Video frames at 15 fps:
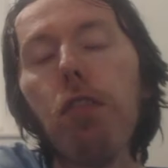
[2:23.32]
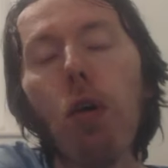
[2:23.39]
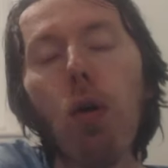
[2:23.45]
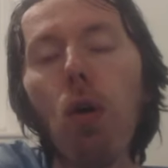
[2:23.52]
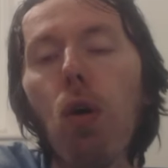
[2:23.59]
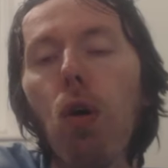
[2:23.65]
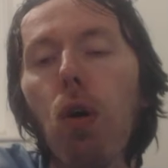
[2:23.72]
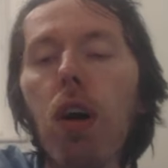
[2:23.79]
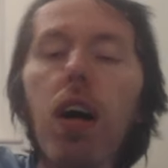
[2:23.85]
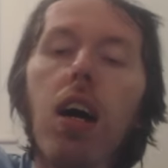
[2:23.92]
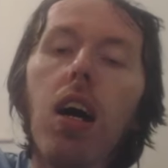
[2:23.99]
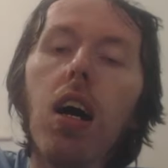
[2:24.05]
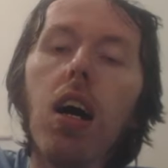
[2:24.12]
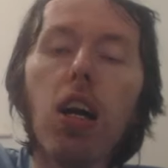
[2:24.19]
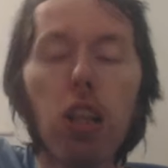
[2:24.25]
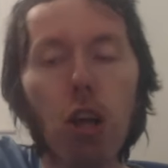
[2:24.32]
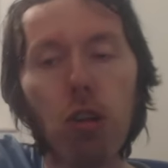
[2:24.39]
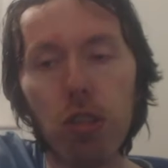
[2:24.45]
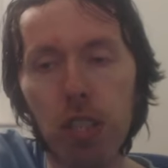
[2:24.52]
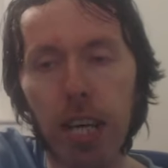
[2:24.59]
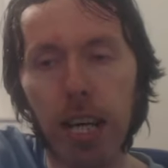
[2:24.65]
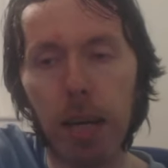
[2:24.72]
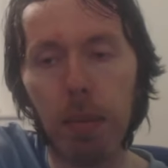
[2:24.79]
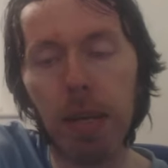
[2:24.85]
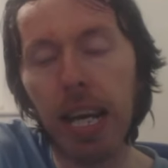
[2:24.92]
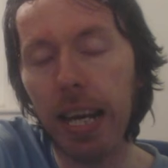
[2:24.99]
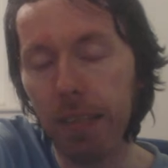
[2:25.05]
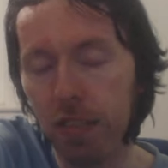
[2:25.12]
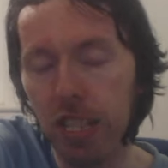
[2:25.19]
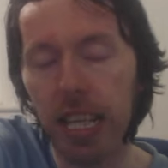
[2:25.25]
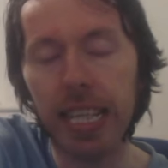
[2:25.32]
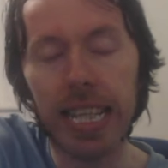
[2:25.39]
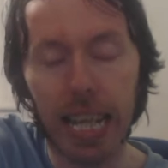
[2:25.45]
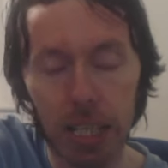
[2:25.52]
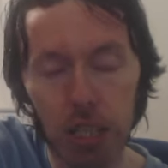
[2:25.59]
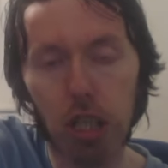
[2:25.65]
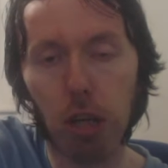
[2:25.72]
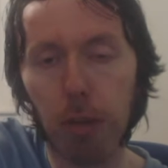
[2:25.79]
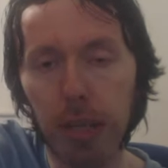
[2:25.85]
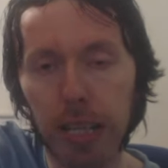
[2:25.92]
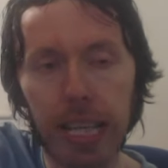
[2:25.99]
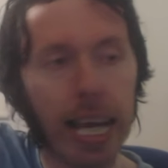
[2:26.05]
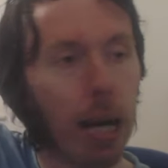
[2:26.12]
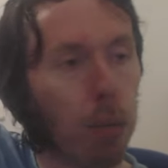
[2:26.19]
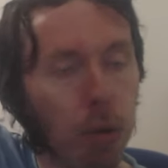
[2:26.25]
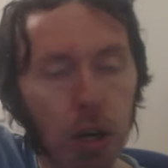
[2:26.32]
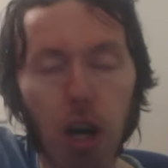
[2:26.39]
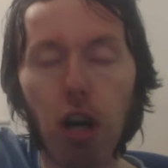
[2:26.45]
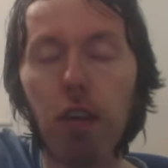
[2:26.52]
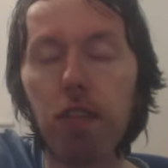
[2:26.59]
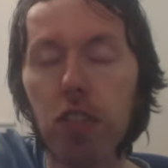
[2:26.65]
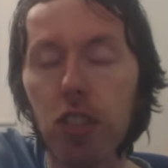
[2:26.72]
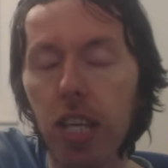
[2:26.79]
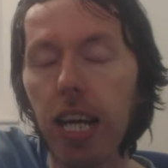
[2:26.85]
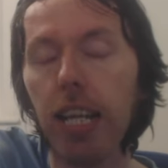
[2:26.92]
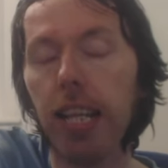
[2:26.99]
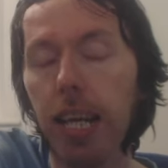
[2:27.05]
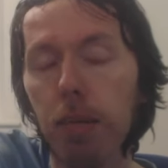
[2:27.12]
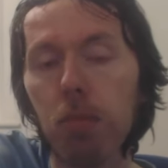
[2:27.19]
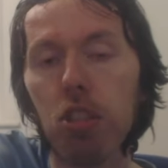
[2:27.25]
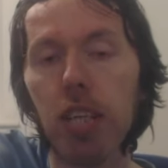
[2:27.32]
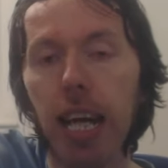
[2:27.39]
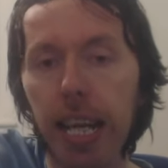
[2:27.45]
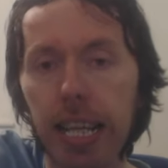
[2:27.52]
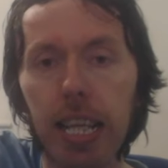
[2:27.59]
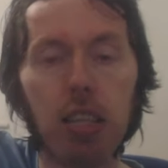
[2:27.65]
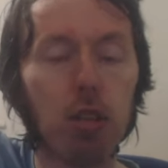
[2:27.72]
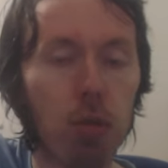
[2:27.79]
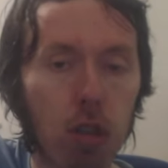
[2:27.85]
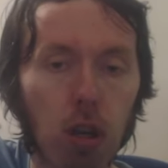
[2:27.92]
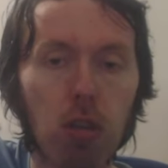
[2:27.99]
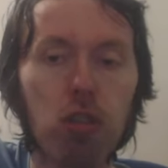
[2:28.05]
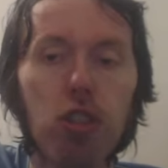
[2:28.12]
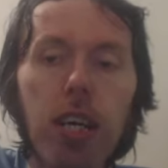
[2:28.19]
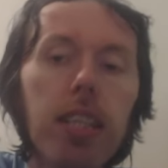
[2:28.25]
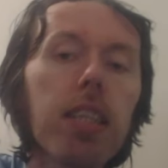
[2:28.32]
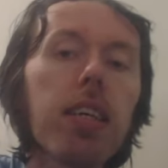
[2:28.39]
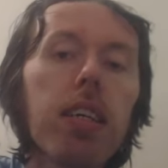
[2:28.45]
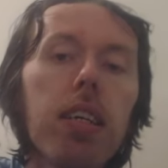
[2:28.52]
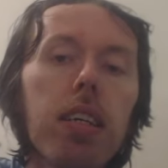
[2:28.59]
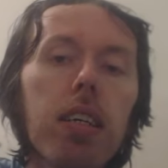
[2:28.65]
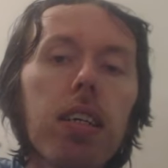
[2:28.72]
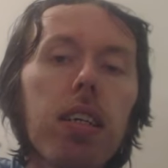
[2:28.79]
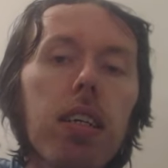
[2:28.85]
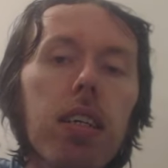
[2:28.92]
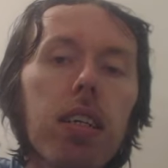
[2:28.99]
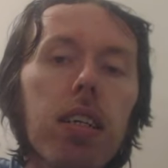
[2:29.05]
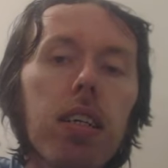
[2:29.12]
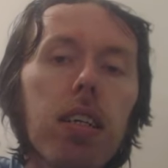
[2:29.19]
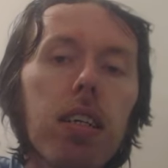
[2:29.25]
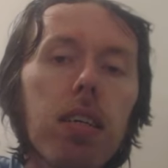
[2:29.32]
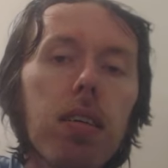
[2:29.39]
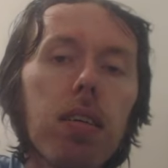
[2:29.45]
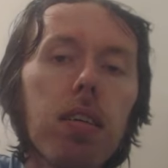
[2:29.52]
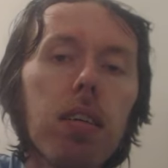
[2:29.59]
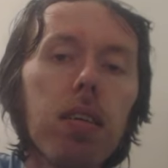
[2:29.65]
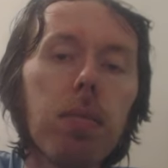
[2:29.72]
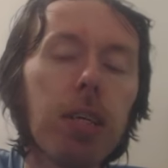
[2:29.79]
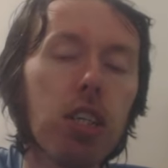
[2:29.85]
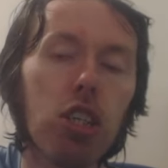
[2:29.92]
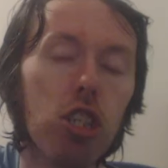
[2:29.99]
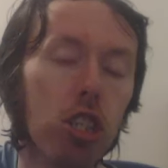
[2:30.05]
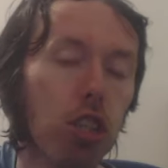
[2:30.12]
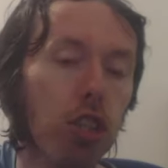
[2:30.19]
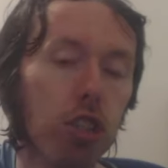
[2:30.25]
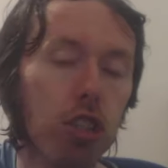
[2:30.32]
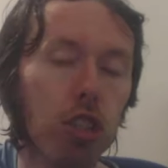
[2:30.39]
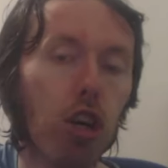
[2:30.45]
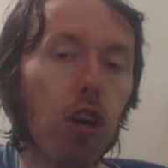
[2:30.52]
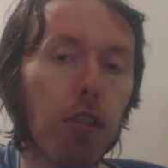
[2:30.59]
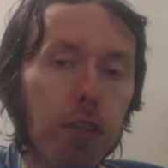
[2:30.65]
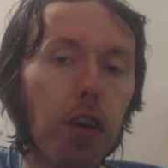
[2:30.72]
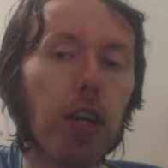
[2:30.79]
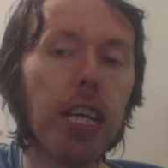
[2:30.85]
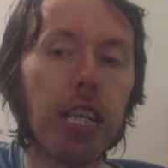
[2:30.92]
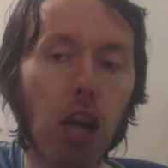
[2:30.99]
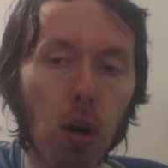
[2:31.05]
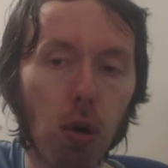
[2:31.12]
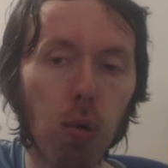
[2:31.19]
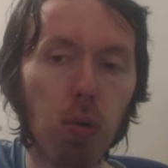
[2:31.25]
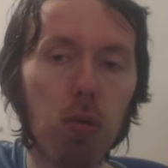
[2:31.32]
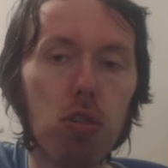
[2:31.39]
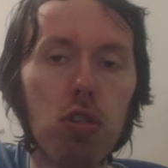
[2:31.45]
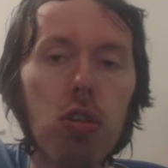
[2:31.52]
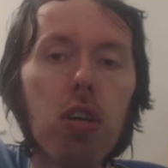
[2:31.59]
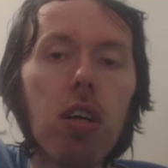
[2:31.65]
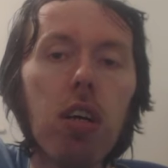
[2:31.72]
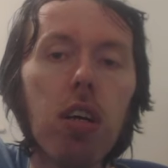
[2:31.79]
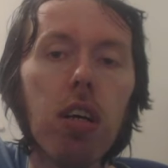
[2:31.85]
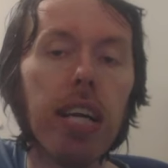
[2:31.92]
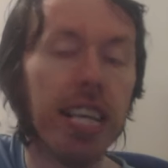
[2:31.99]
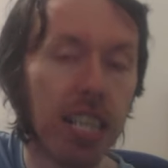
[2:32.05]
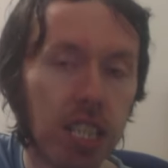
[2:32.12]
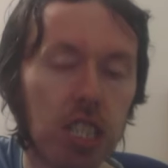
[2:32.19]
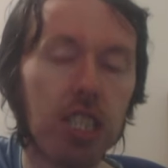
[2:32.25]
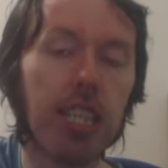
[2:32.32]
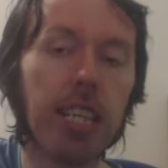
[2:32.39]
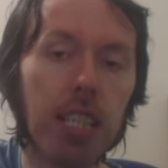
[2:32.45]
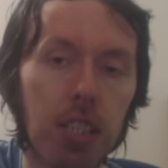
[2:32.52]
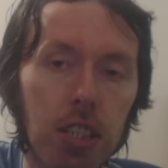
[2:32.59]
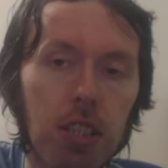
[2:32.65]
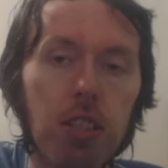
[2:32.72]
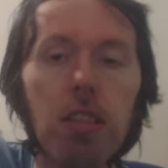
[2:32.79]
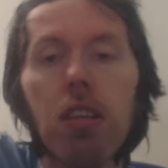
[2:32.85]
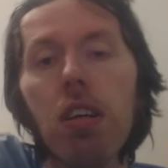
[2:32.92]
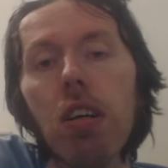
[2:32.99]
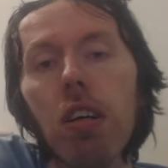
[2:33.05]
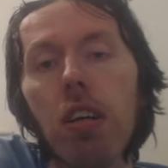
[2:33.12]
for a long time. And I've said categorically, I would not have let him sign that new contract. Because just because you score 30 goals in a season,